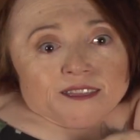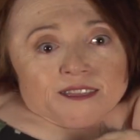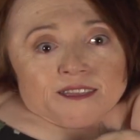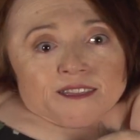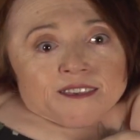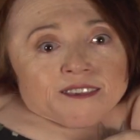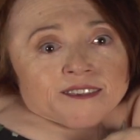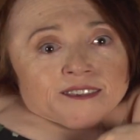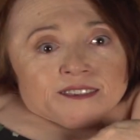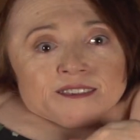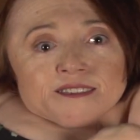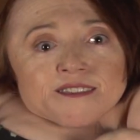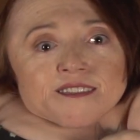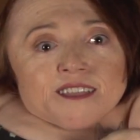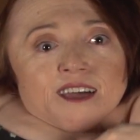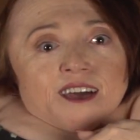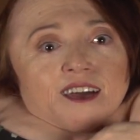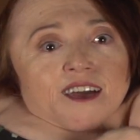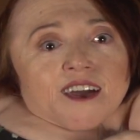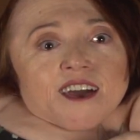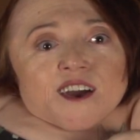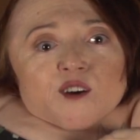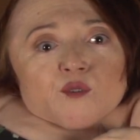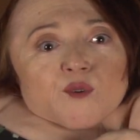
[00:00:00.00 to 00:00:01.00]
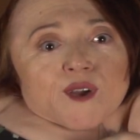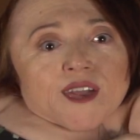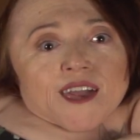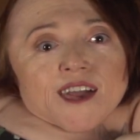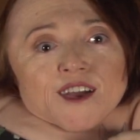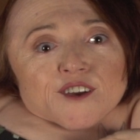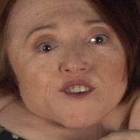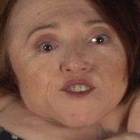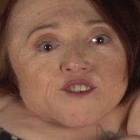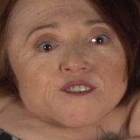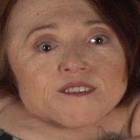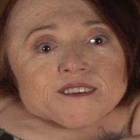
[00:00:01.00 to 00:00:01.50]
This is not how
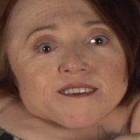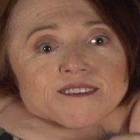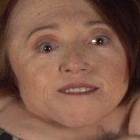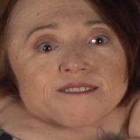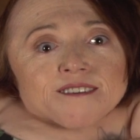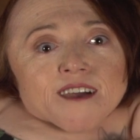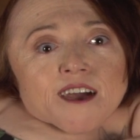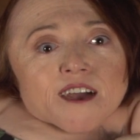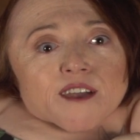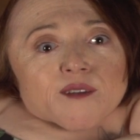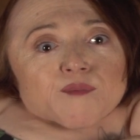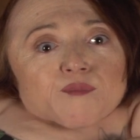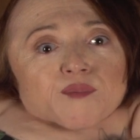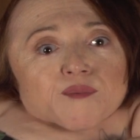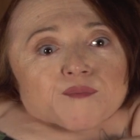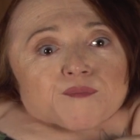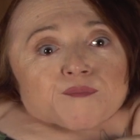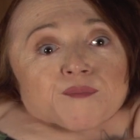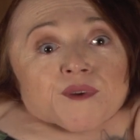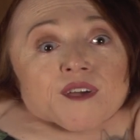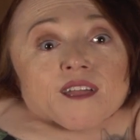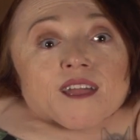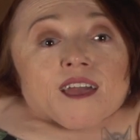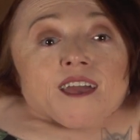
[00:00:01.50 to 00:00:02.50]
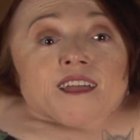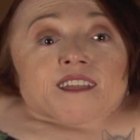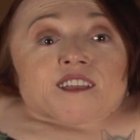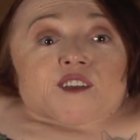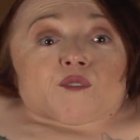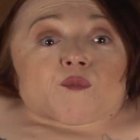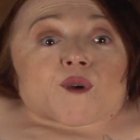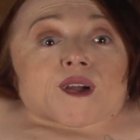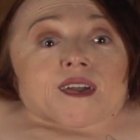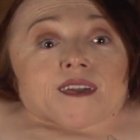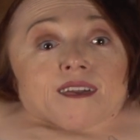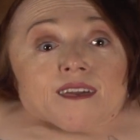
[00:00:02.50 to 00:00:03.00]
I actually type, but
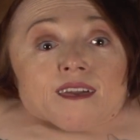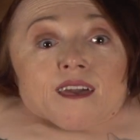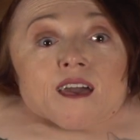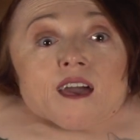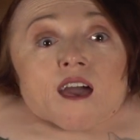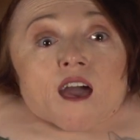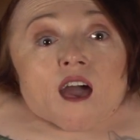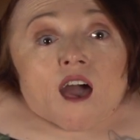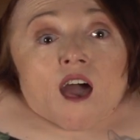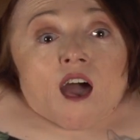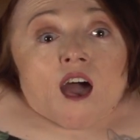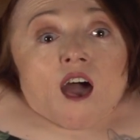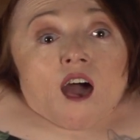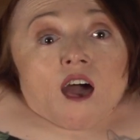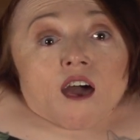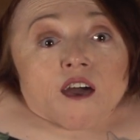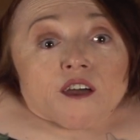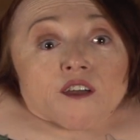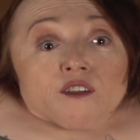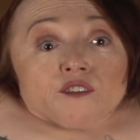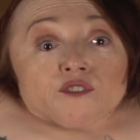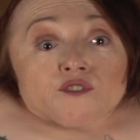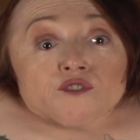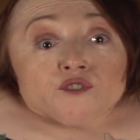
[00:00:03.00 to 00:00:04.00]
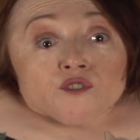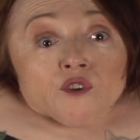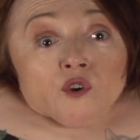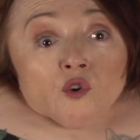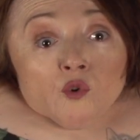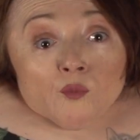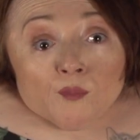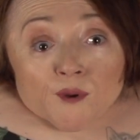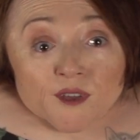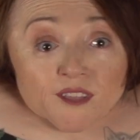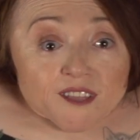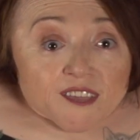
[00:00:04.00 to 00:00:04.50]
anyway,
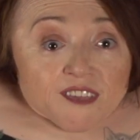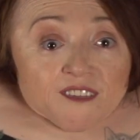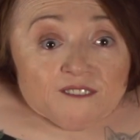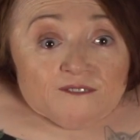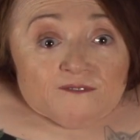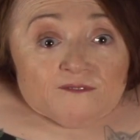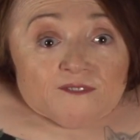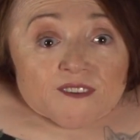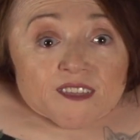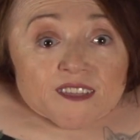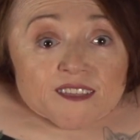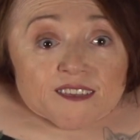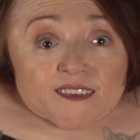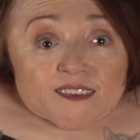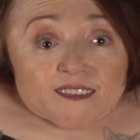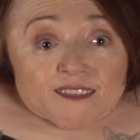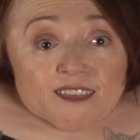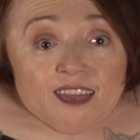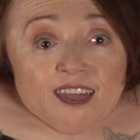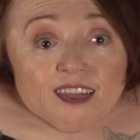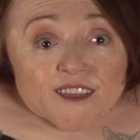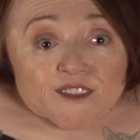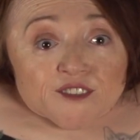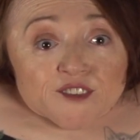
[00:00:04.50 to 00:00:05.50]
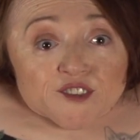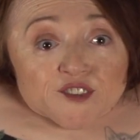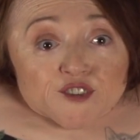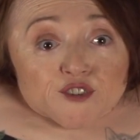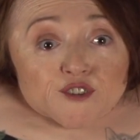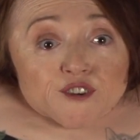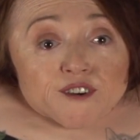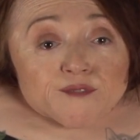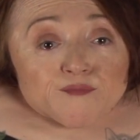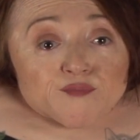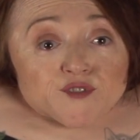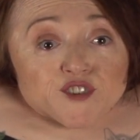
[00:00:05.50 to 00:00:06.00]
nobody fitting that
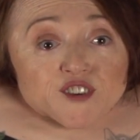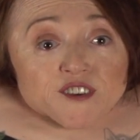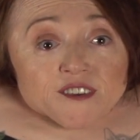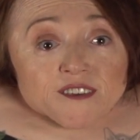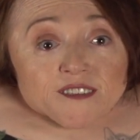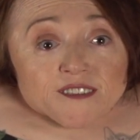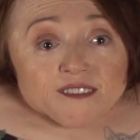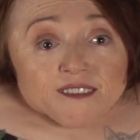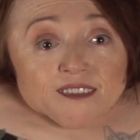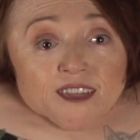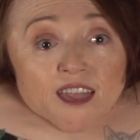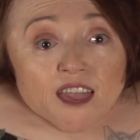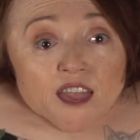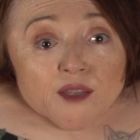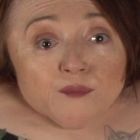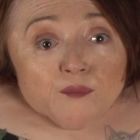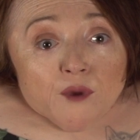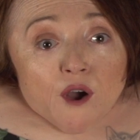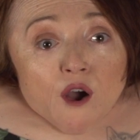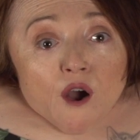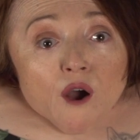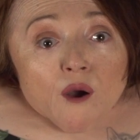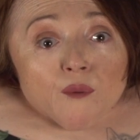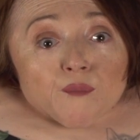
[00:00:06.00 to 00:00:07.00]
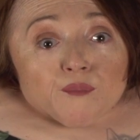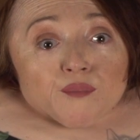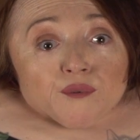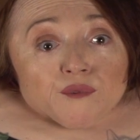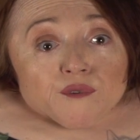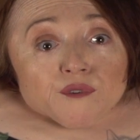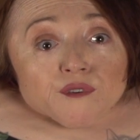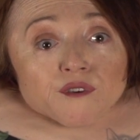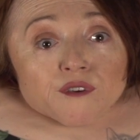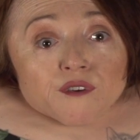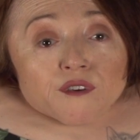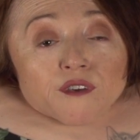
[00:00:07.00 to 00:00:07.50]
description came up.
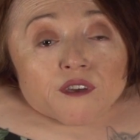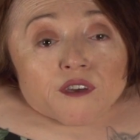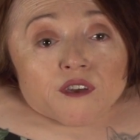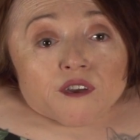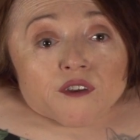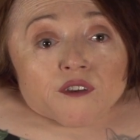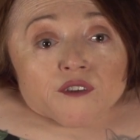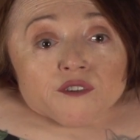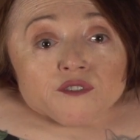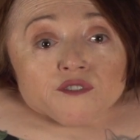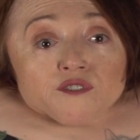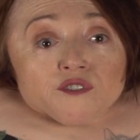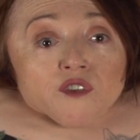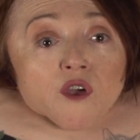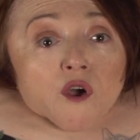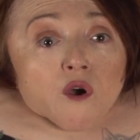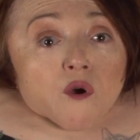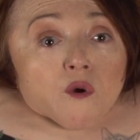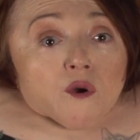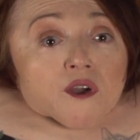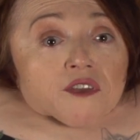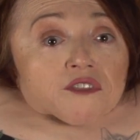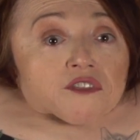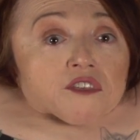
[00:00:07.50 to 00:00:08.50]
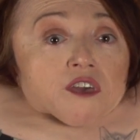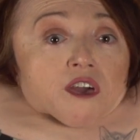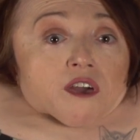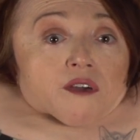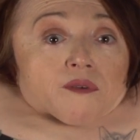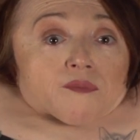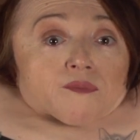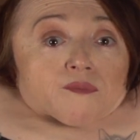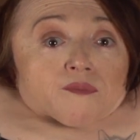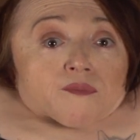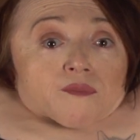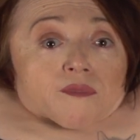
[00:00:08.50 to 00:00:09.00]
So I
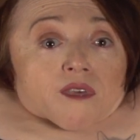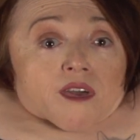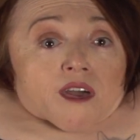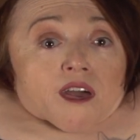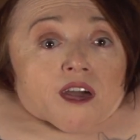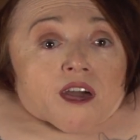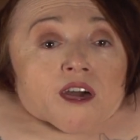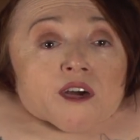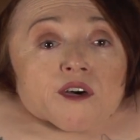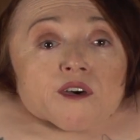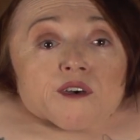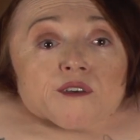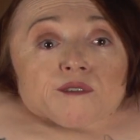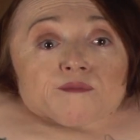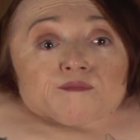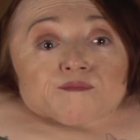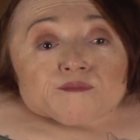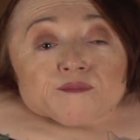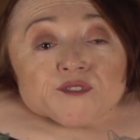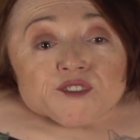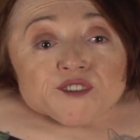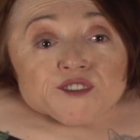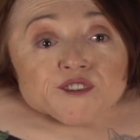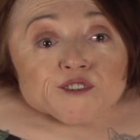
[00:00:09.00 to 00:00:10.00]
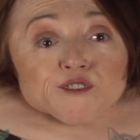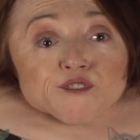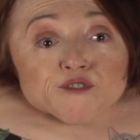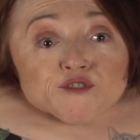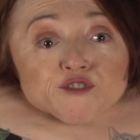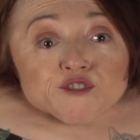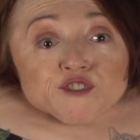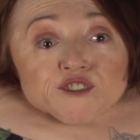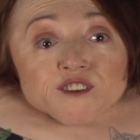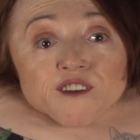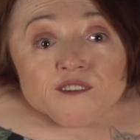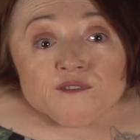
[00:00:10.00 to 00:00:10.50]
thought, I'd
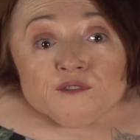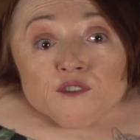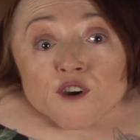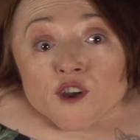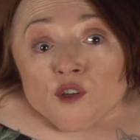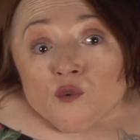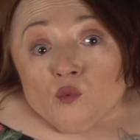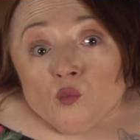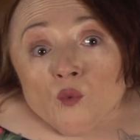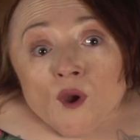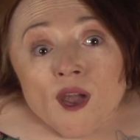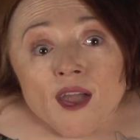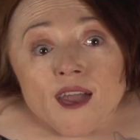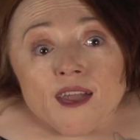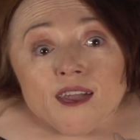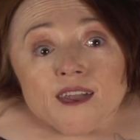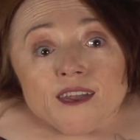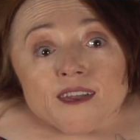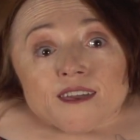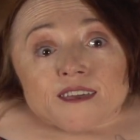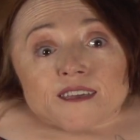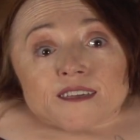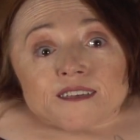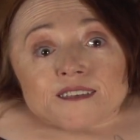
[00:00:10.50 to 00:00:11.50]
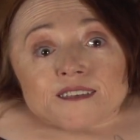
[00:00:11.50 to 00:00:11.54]
search a different way.